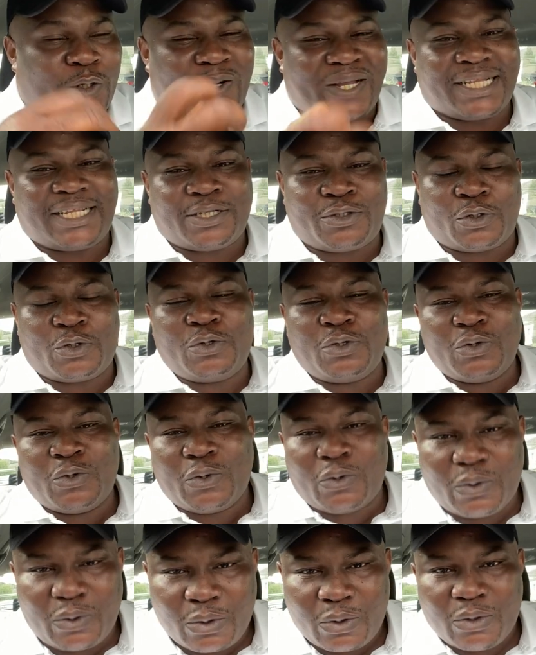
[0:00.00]
your wife, they don't
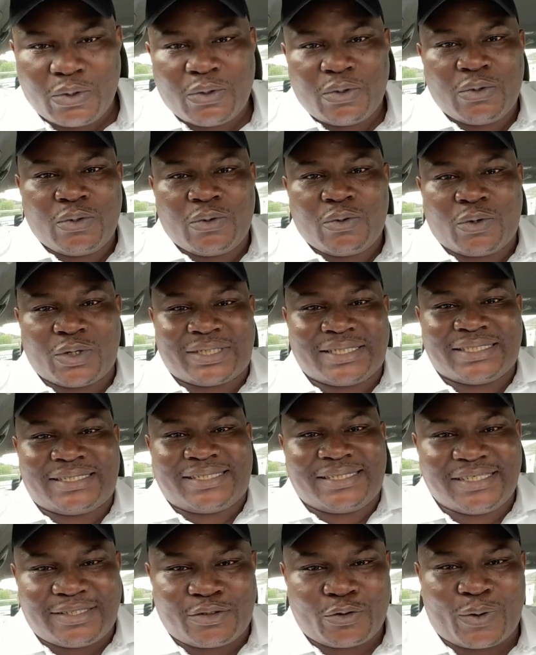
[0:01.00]
know what
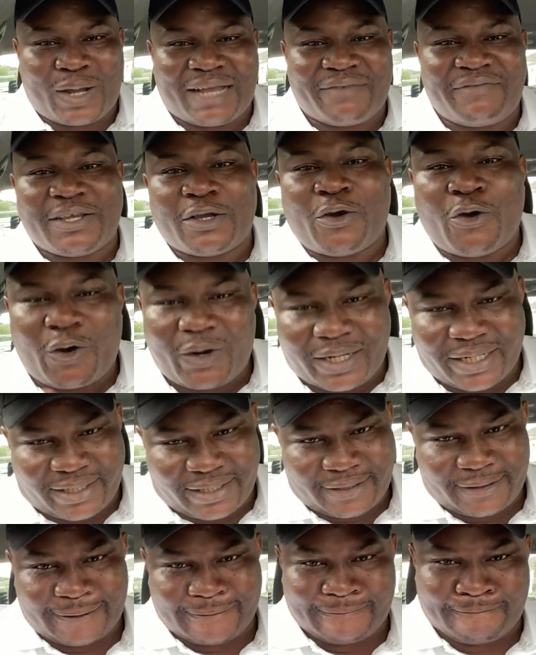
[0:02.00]
it is to have a calling.
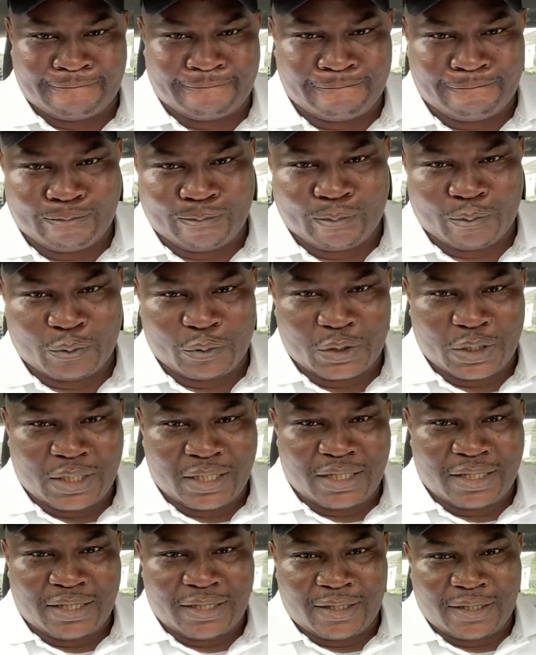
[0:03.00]

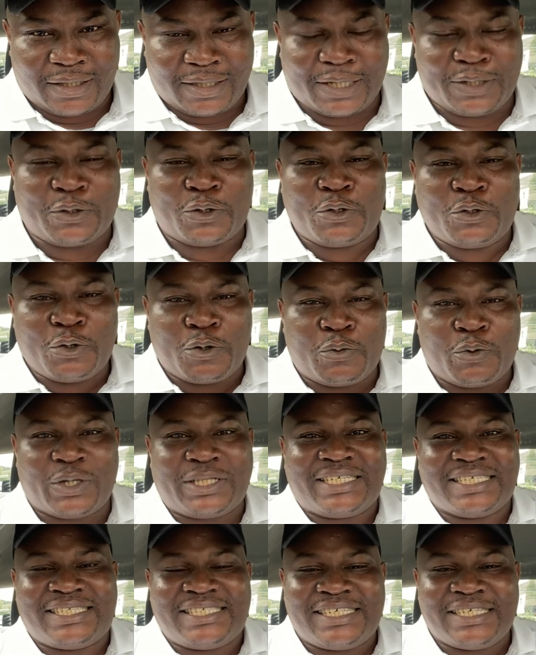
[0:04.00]
They don't know
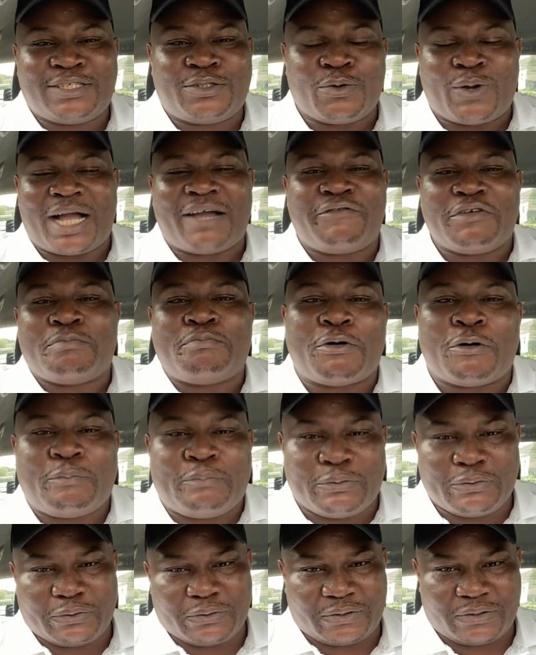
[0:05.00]
what it is to have a
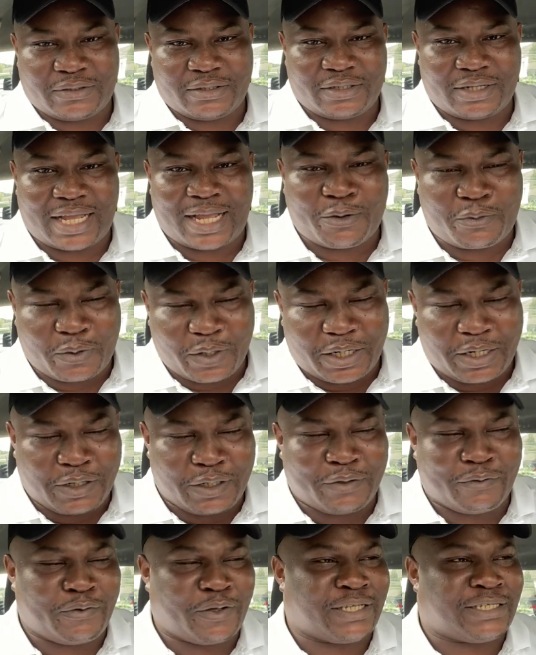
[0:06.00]
purpose. I'll quickly
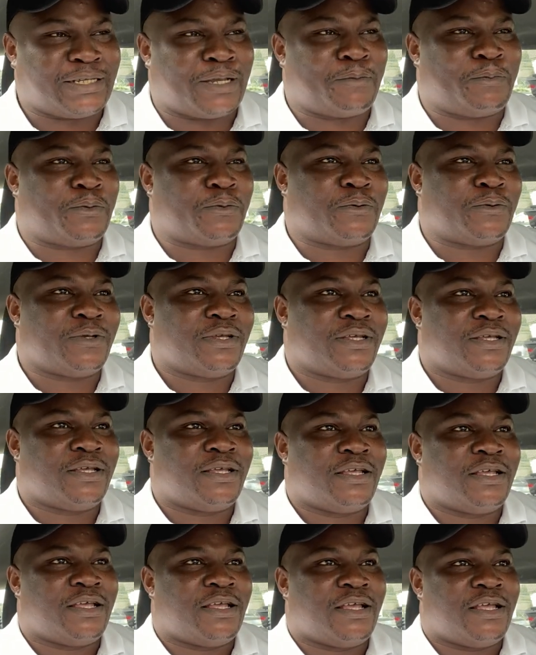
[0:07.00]
give you an example.
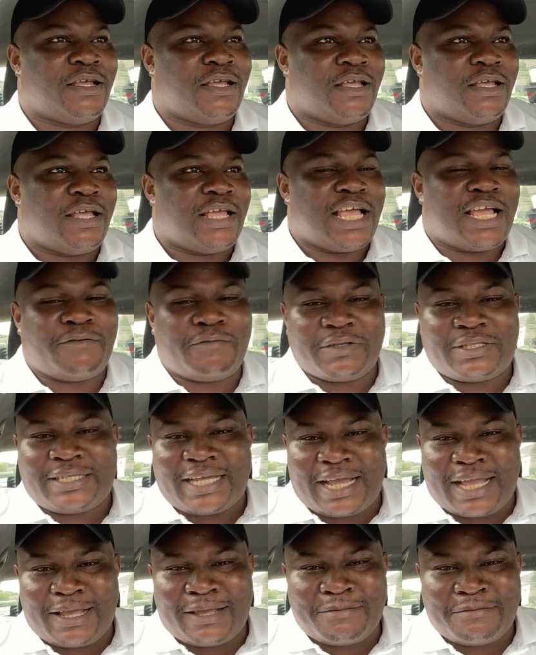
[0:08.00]
Every
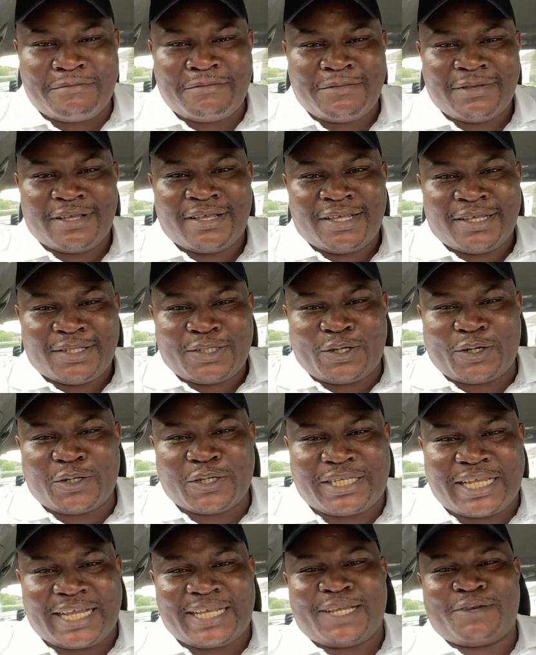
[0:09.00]
time John
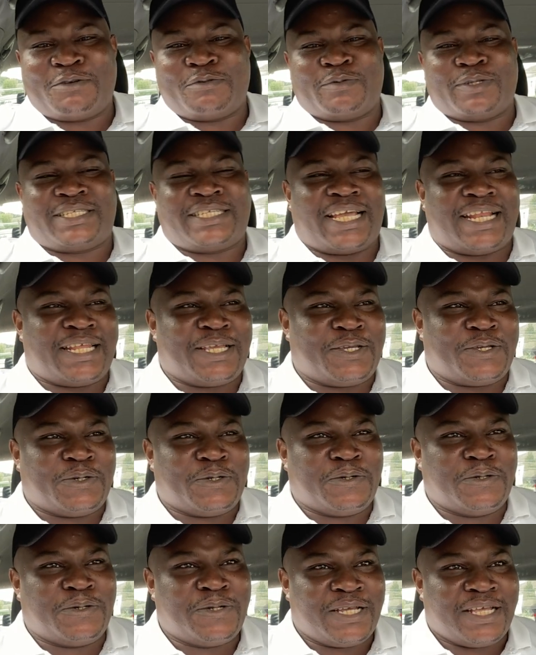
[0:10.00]
Osagie will be telling
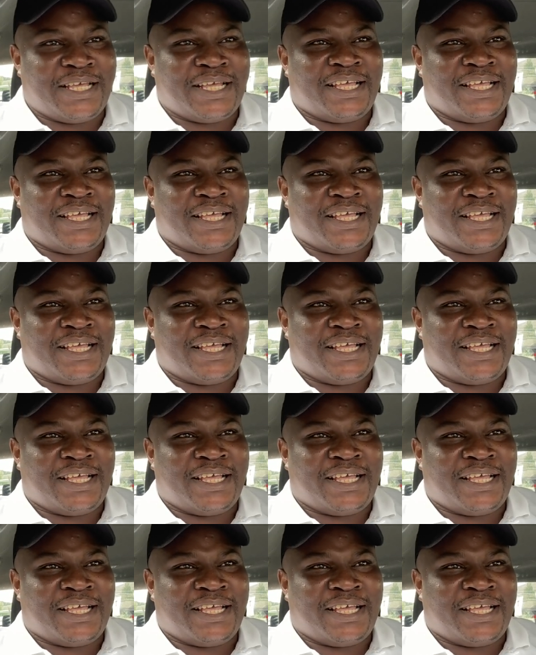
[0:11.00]
you,